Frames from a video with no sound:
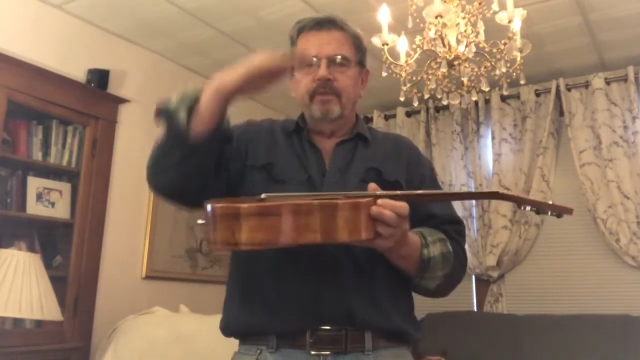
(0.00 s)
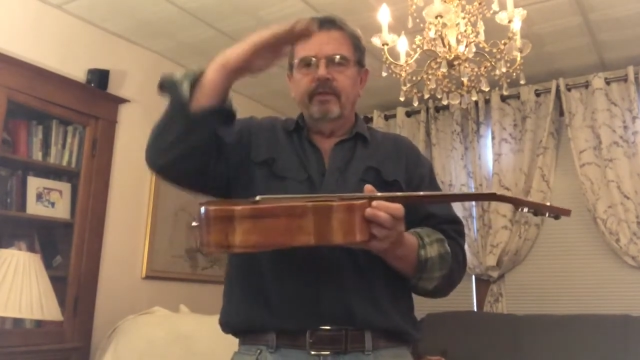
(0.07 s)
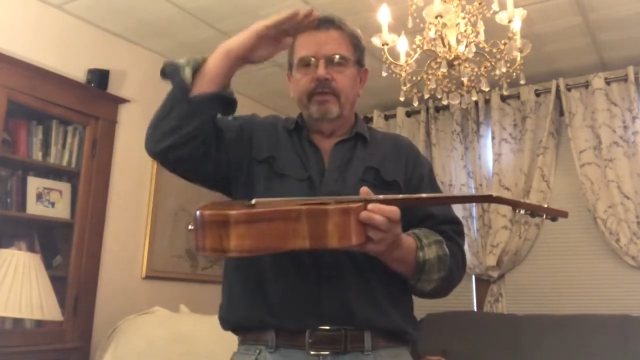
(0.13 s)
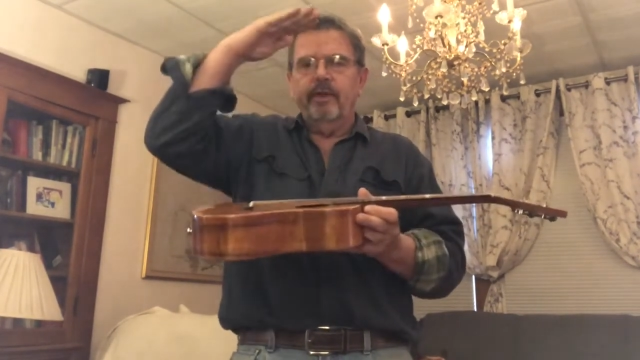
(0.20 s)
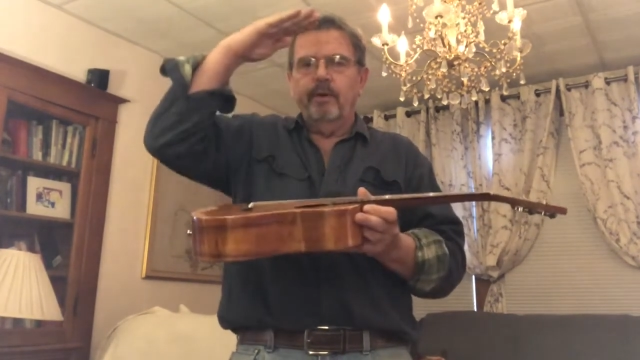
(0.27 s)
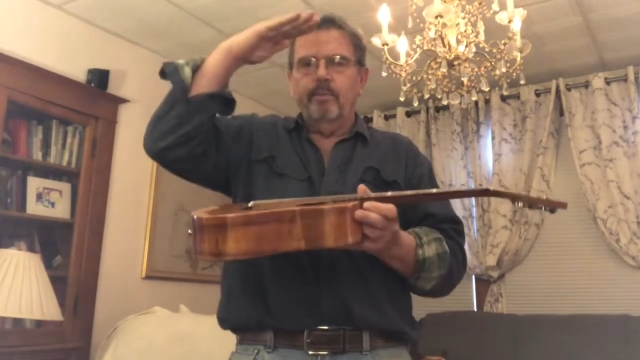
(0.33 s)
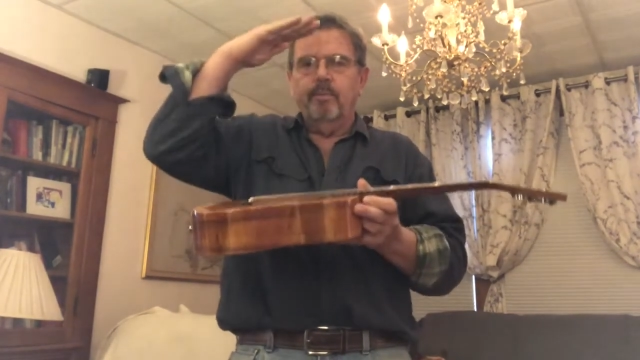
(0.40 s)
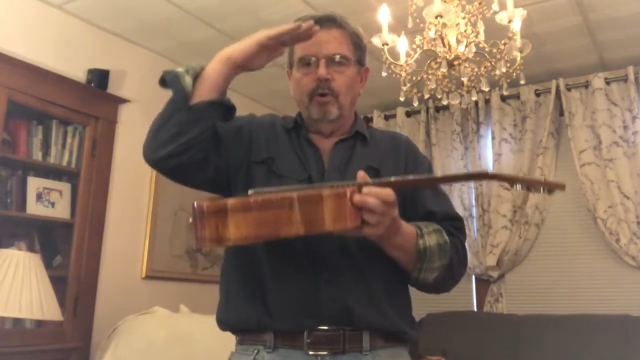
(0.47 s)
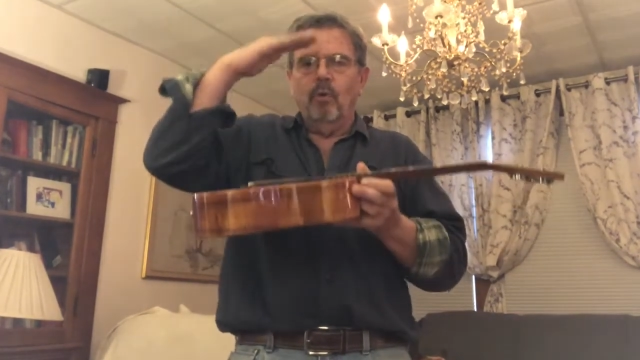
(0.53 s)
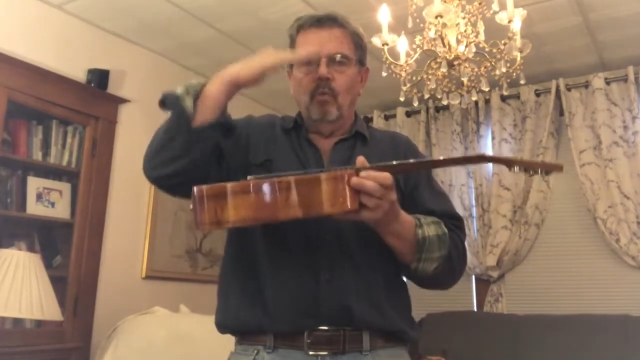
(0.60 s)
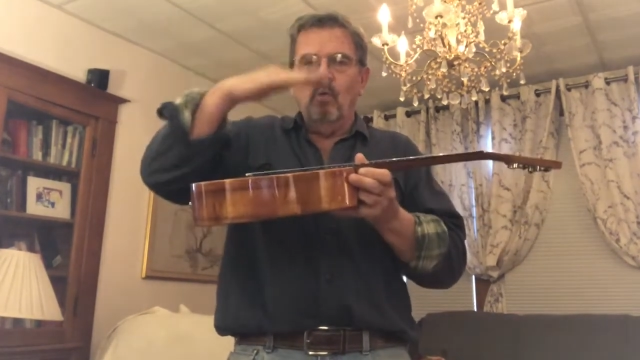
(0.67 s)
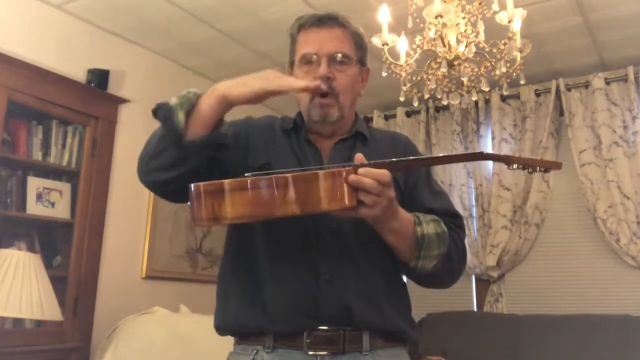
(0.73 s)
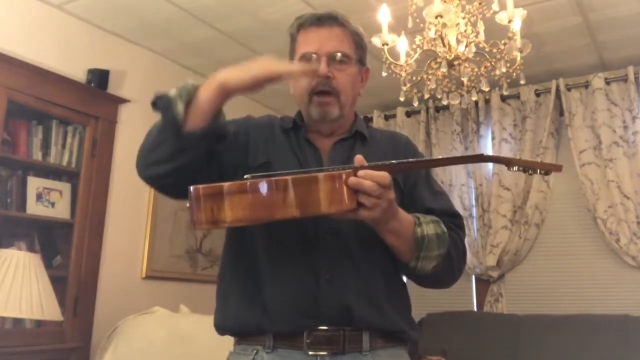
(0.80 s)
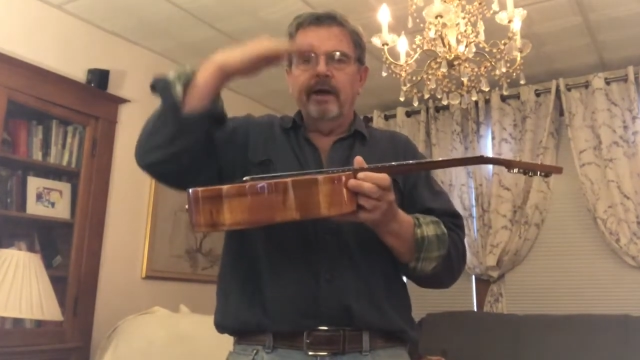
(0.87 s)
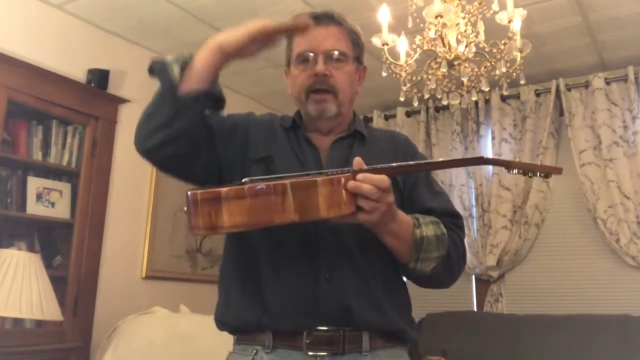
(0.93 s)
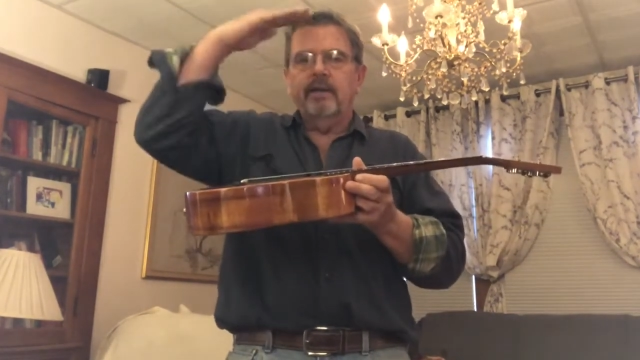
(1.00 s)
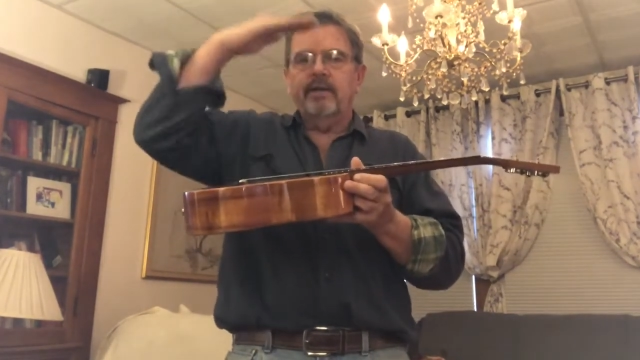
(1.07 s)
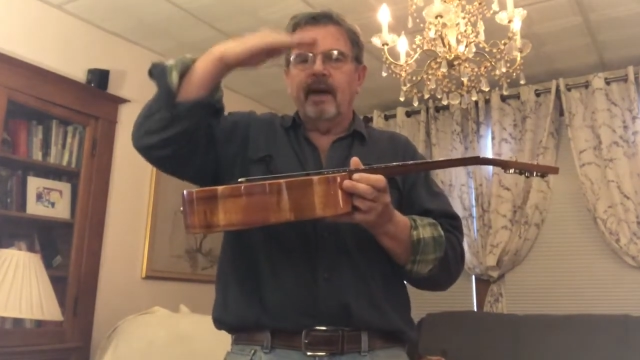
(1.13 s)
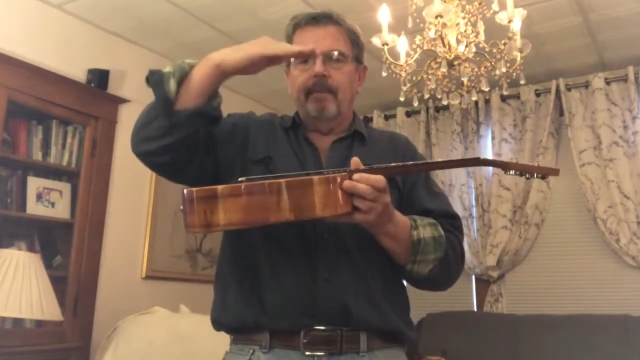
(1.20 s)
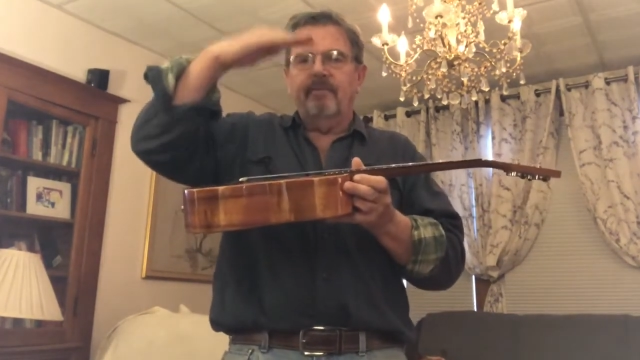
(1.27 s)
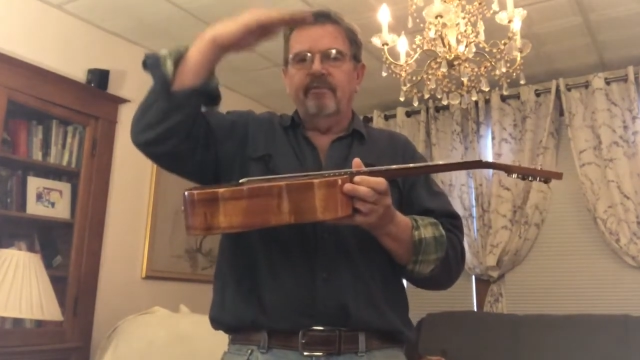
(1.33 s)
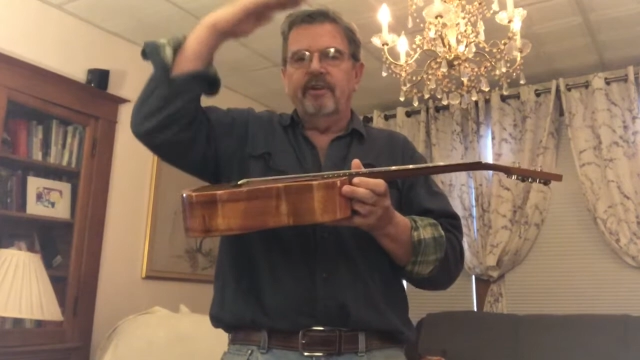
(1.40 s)
that are put one on
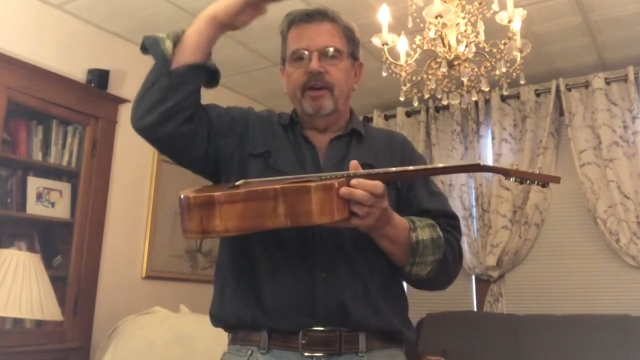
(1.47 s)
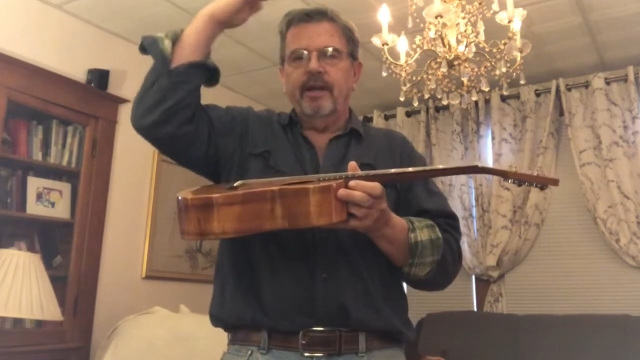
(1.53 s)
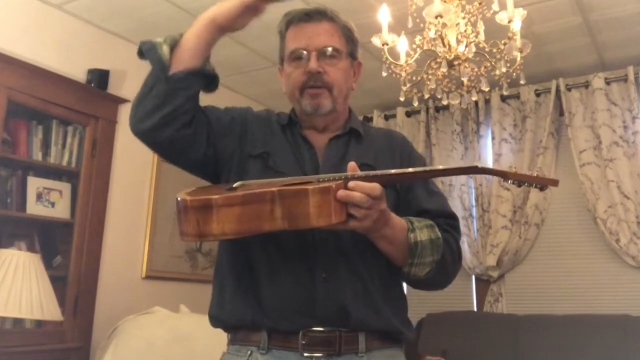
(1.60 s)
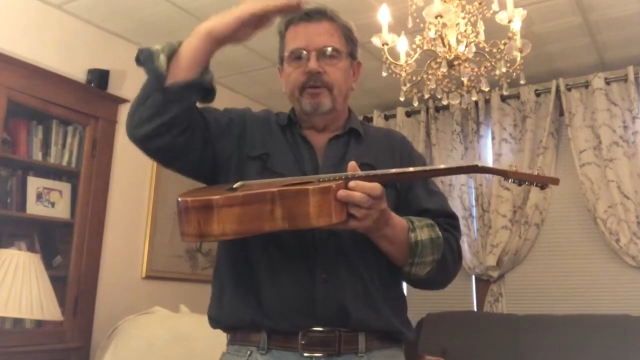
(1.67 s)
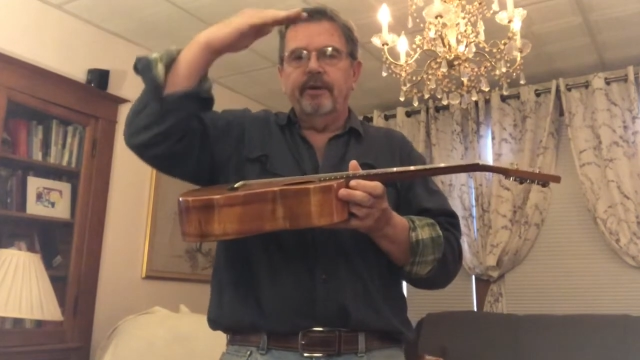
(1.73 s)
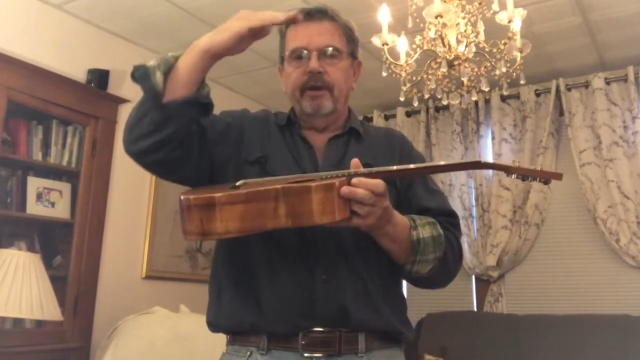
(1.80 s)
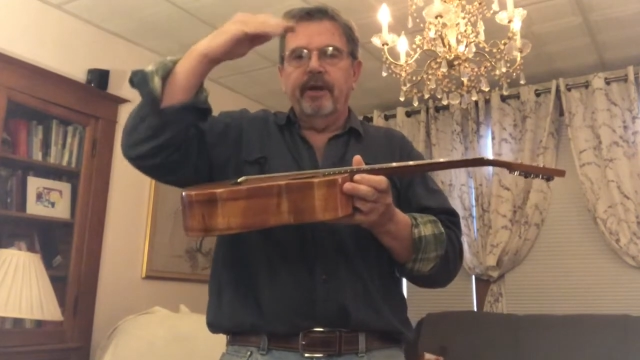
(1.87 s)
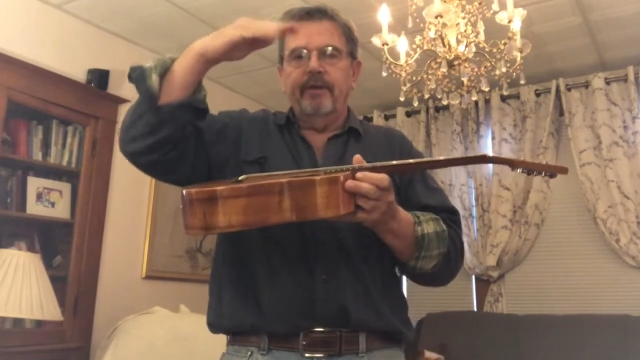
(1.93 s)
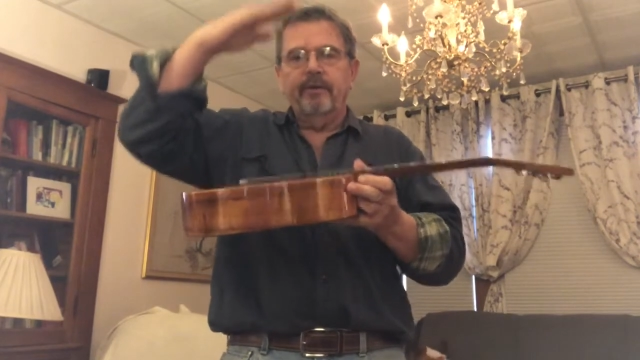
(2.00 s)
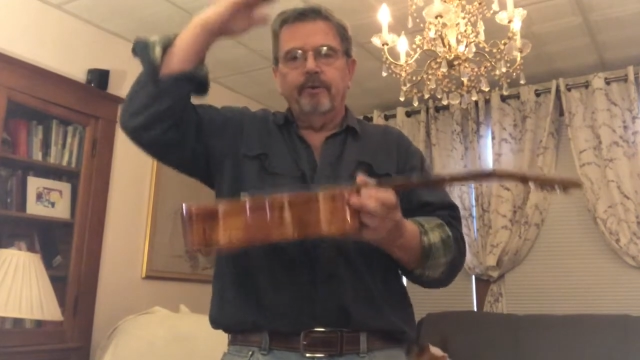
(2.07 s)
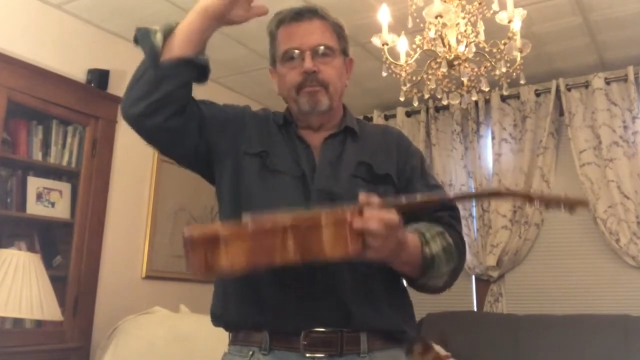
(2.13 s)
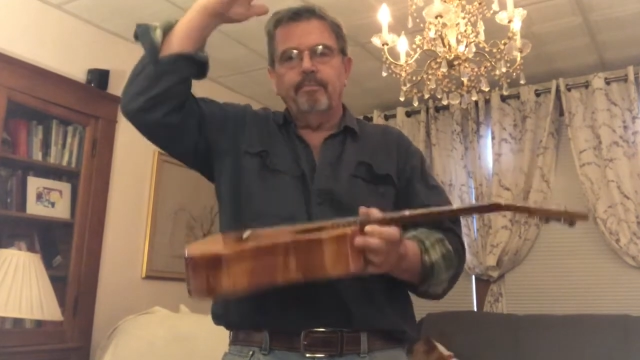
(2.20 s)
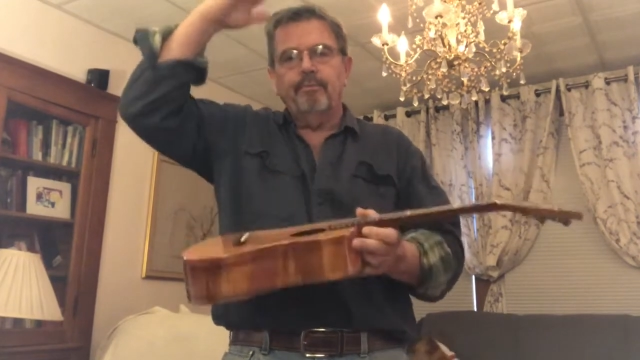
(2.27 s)
top of another,